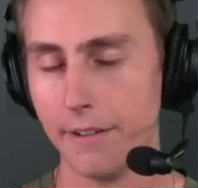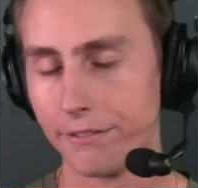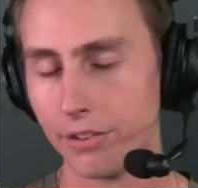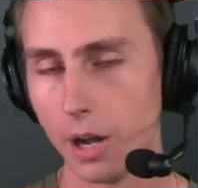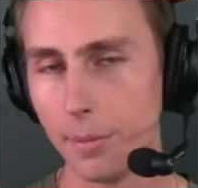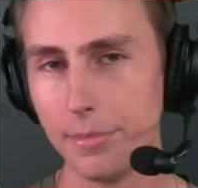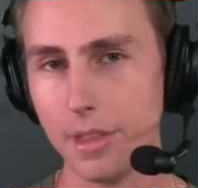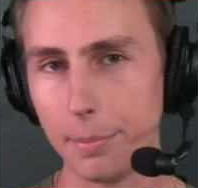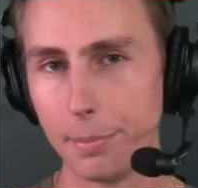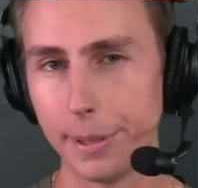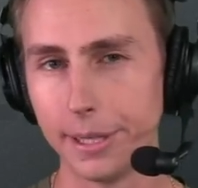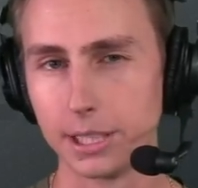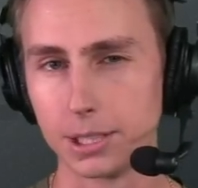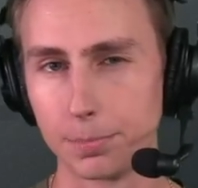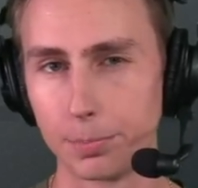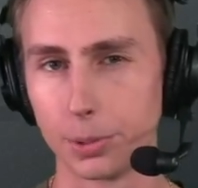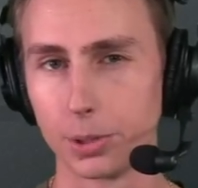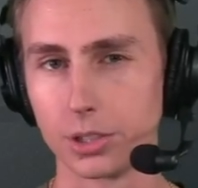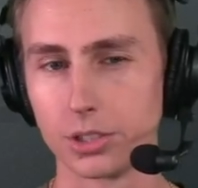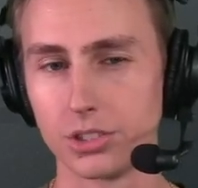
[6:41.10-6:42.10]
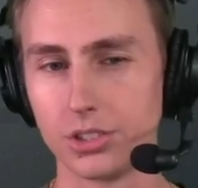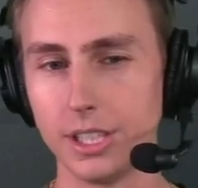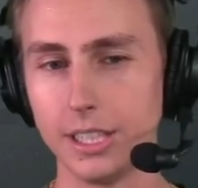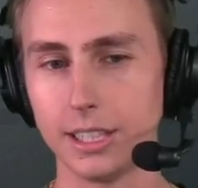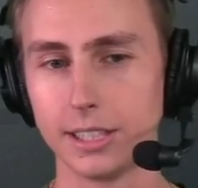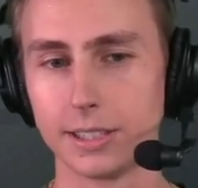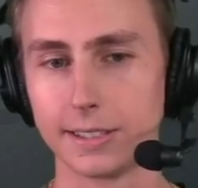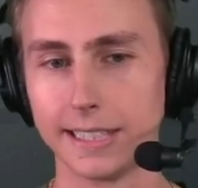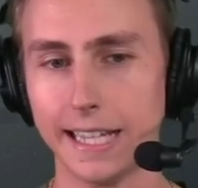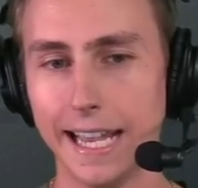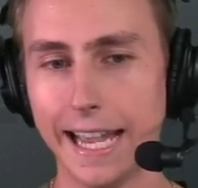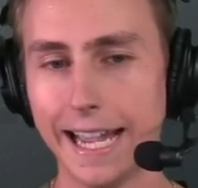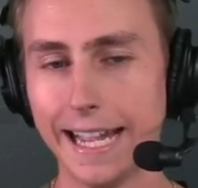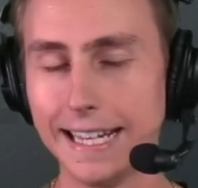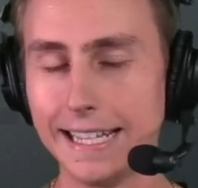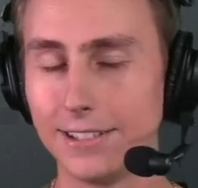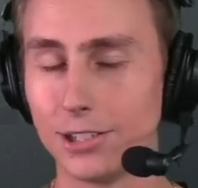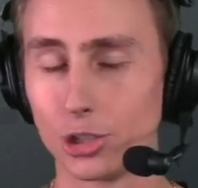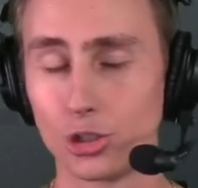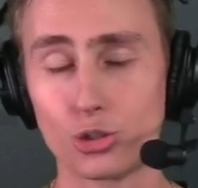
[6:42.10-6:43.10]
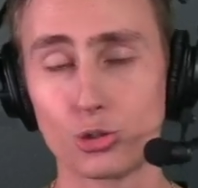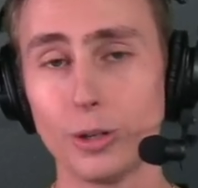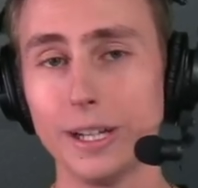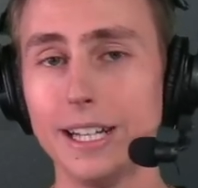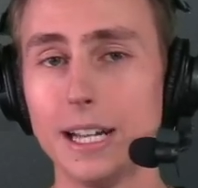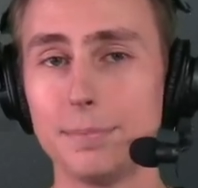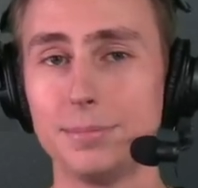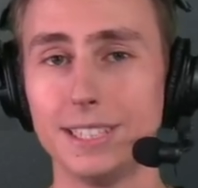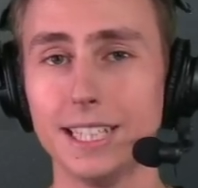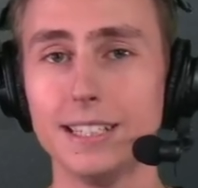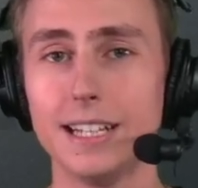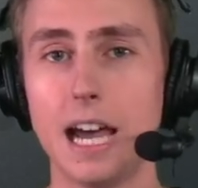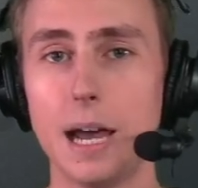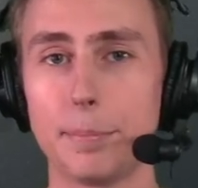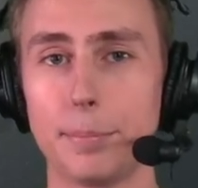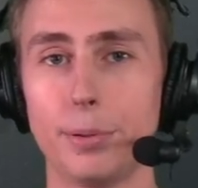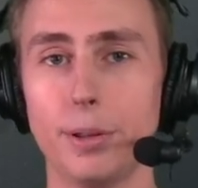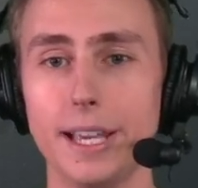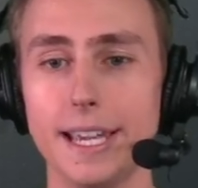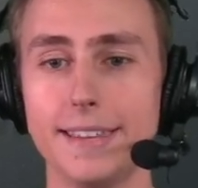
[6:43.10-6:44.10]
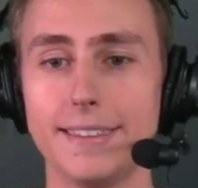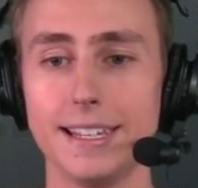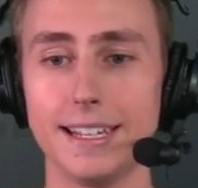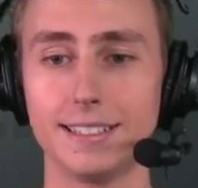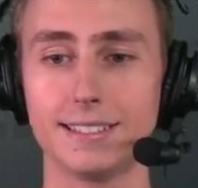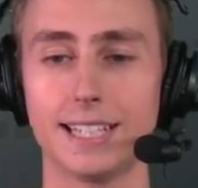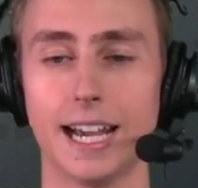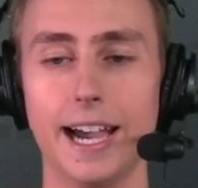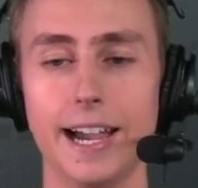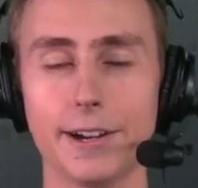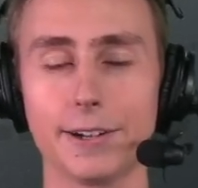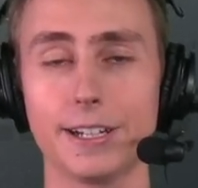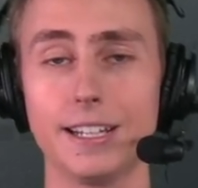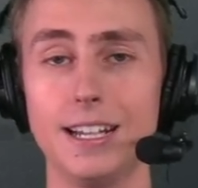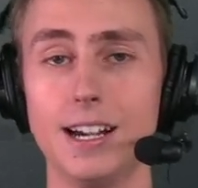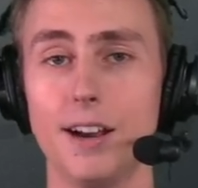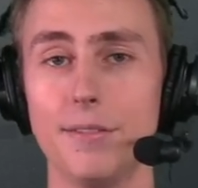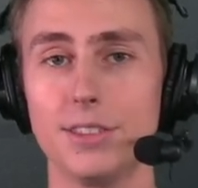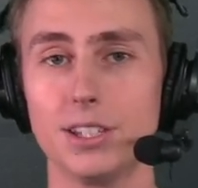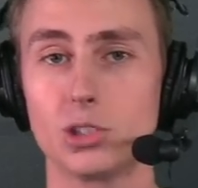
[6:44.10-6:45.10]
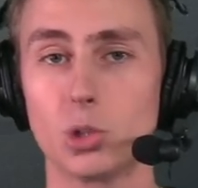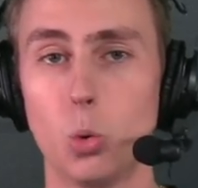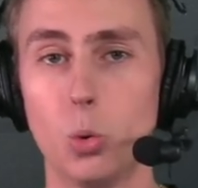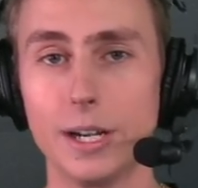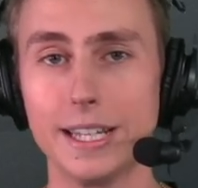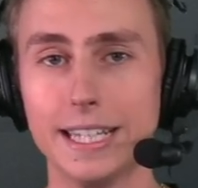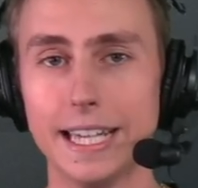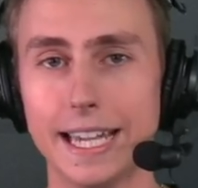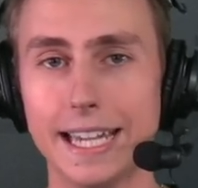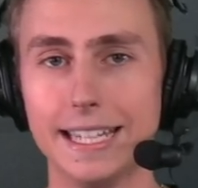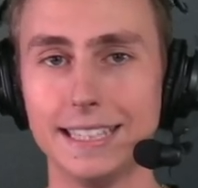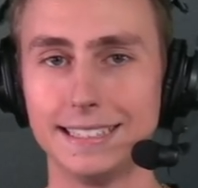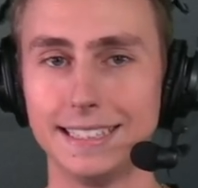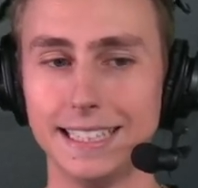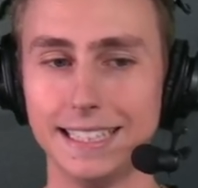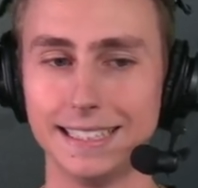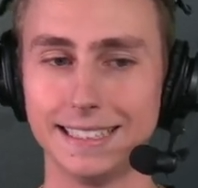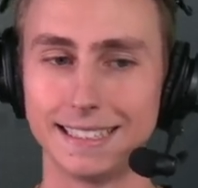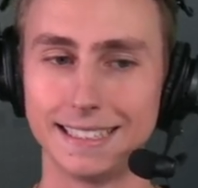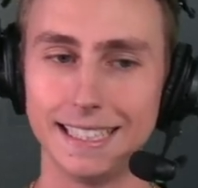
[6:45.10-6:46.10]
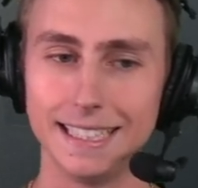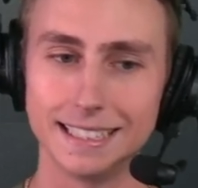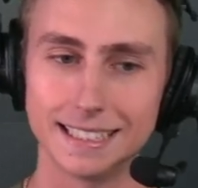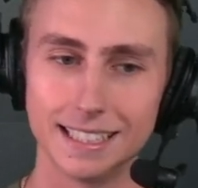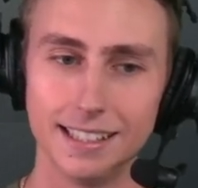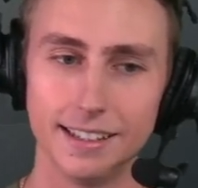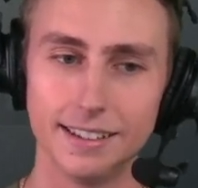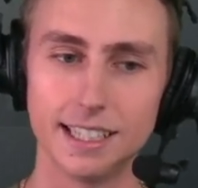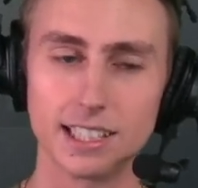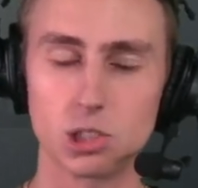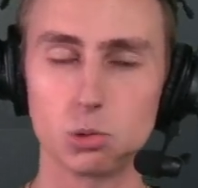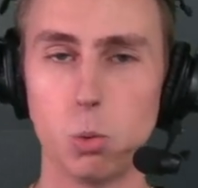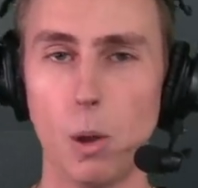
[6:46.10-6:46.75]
from the Pittsburgh Steelers, and he just straight up did not play the entirety of the 2018 season. This is